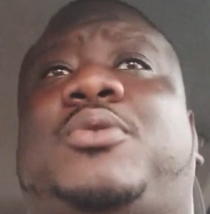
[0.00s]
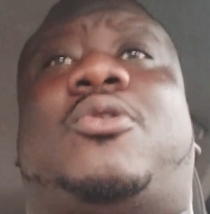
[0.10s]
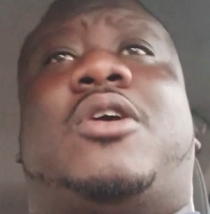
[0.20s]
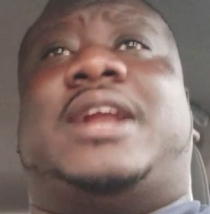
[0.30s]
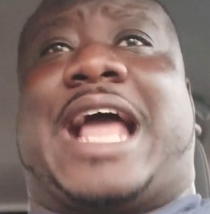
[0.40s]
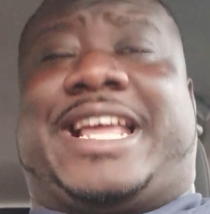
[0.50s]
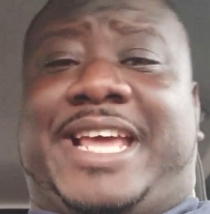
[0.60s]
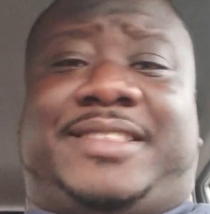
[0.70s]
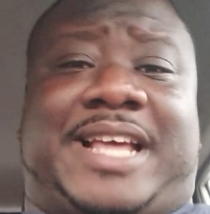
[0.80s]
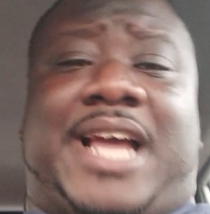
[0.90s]
you want. I
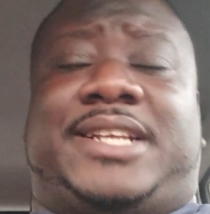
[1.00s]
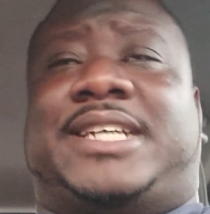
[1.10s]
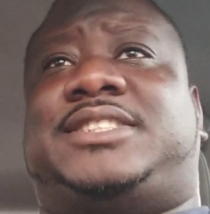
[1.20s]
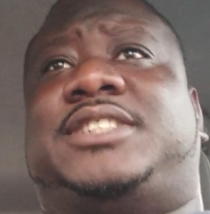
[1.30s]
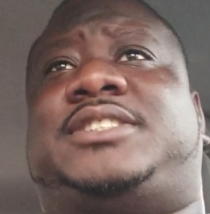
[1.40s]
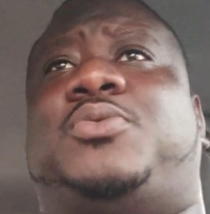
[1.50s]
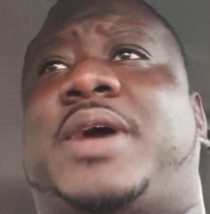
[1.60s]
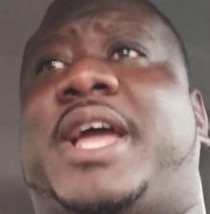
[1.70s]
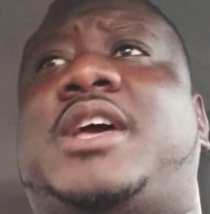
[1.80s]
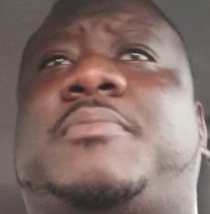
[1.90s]
get that. That's just the
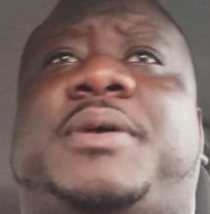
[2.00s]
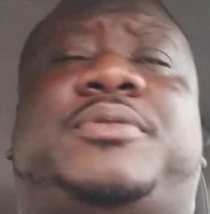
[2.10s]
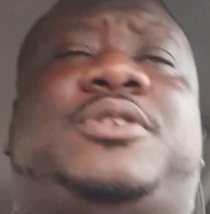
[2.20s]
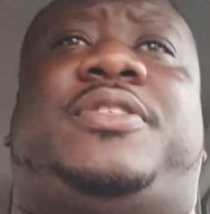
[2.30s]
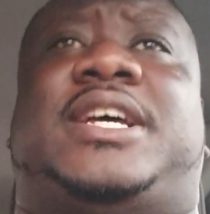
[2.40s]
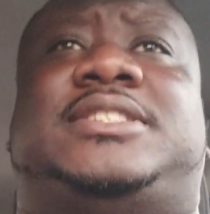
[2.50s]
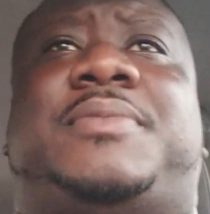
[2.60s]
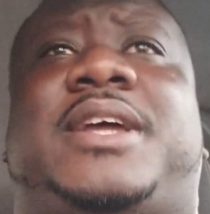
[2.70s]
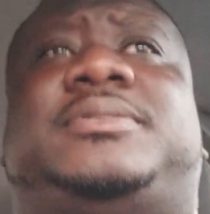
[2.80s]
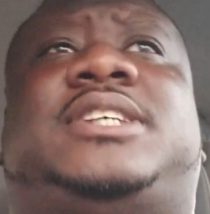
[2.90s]
way people do things to
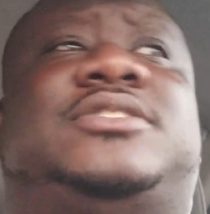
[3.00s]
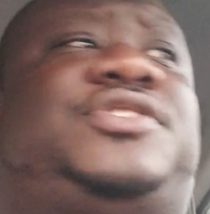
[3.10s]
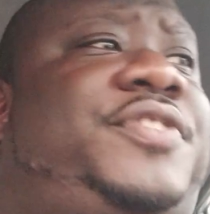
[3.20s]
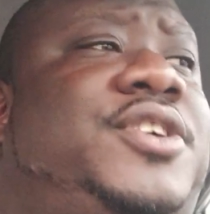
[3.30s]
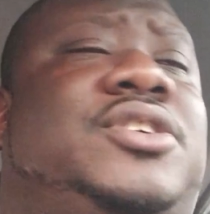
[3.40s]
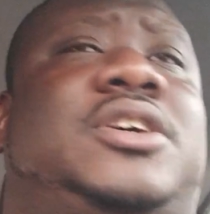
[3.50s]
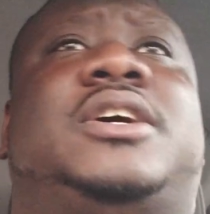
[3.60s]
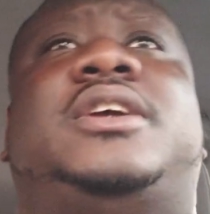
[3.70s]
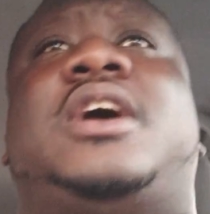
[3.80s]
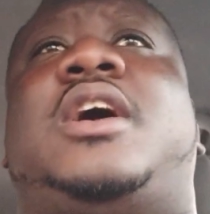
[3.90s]
make themselves feel
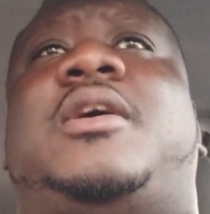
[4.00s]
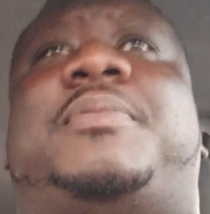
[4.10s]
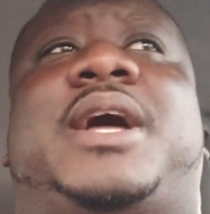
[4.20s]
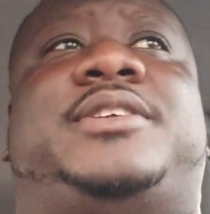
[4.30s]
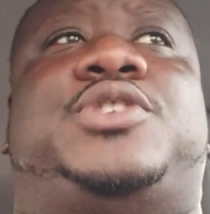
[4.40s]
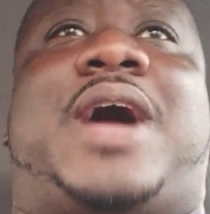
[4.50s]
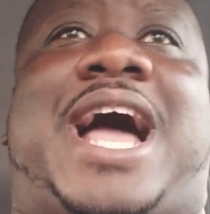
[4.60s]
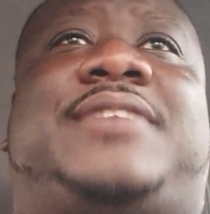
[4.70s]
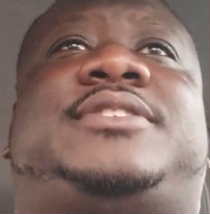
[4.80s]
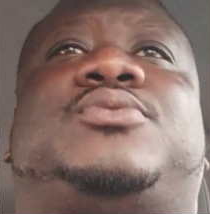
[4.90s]
good. But you
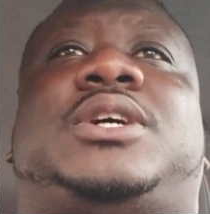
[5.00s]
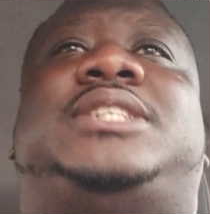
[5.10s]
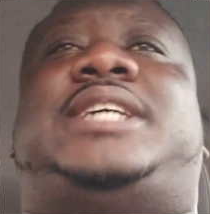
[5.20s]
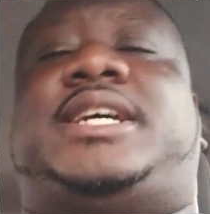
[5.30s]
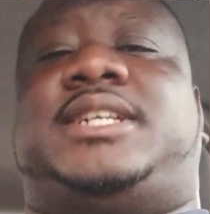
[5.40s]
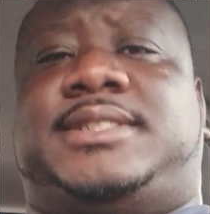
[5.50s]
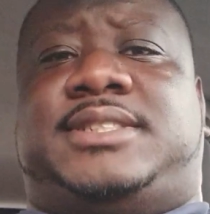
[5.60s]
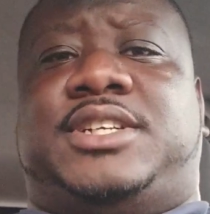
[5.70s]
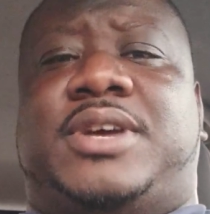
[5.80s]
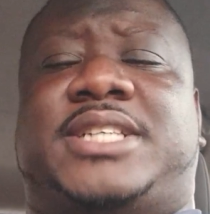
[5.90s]
have to really take in
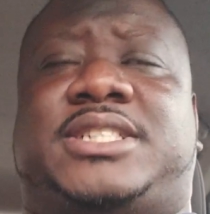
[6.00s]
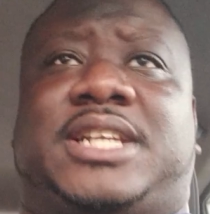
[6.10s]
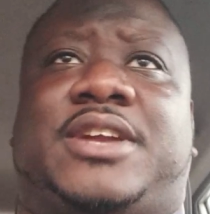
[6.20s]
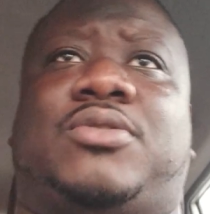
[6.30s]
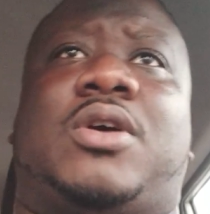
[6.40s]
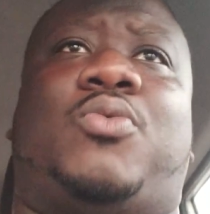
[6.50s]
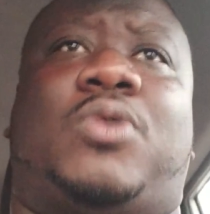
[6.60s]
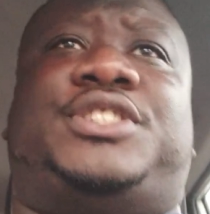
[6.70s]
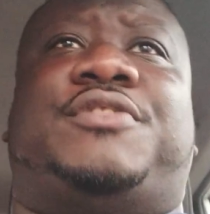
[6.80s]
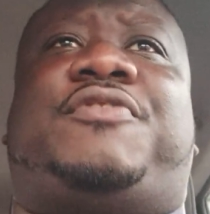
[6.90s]
consideration later on
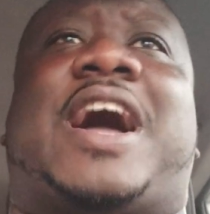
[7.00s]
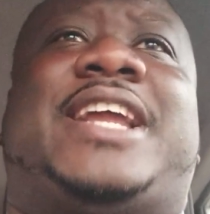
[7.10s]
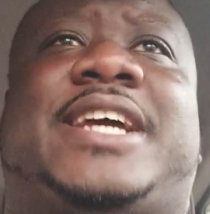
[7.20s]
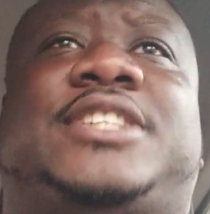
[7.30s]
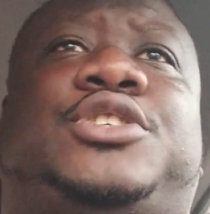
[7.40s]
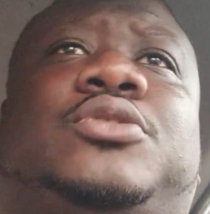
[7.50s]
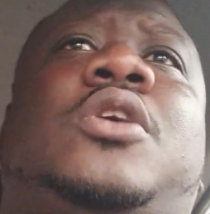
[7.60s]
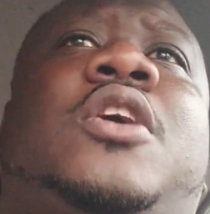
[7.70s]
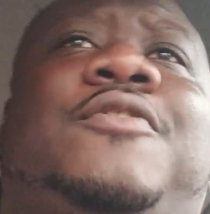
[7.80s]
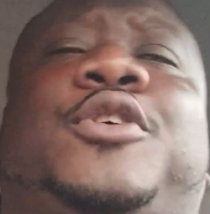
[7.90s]
what your financial
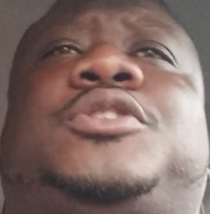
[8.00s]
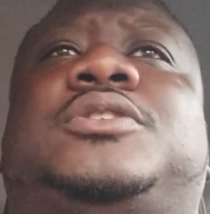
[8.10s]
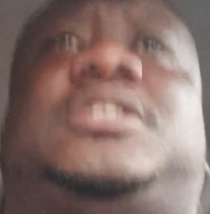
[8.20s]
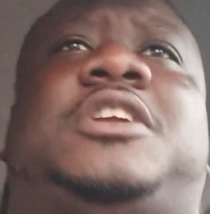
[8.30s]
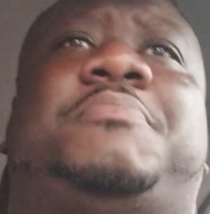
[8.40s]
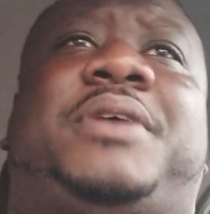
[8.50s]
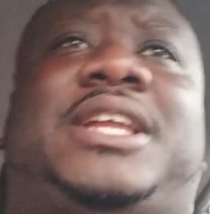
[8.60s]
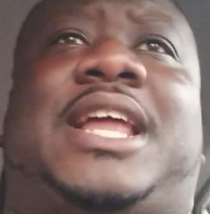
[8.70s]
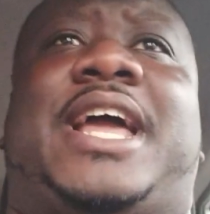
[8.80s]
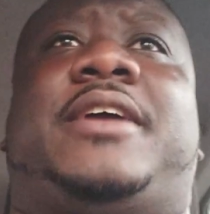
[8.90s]
future is going to be
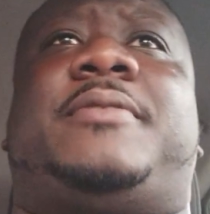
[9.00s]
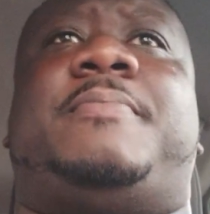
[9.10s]
like.